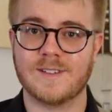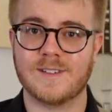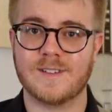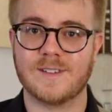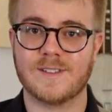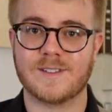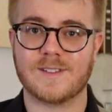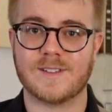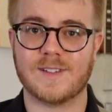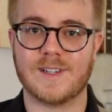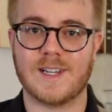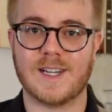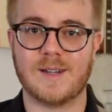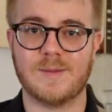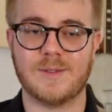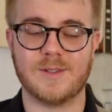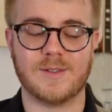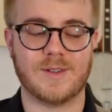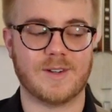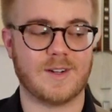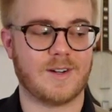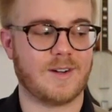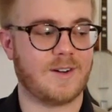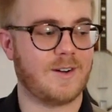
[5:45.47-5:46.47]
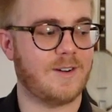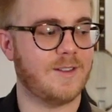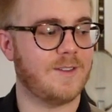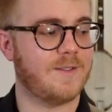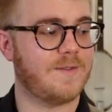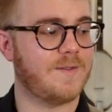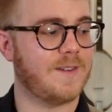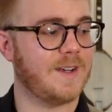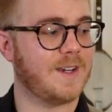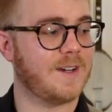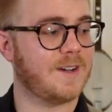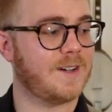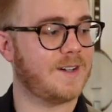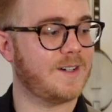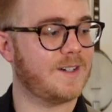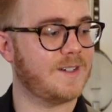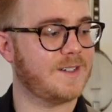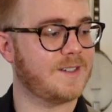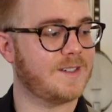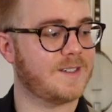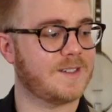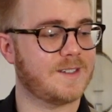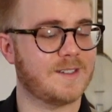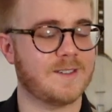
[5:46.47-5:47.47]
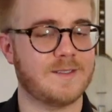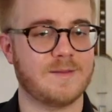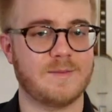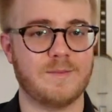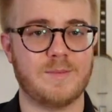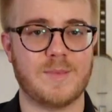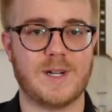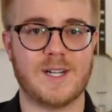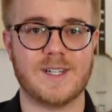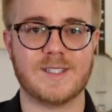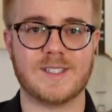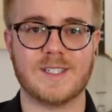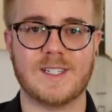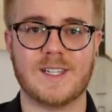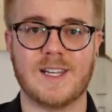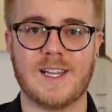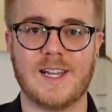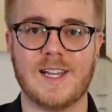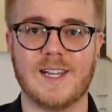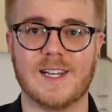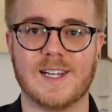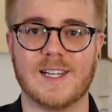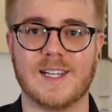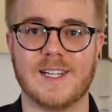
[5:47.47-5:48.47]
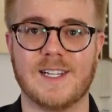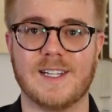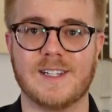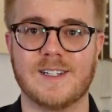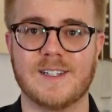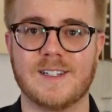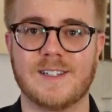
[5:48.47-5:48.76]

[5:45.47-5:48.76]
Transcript: now I'm doing all the fingers, buzzing lightly.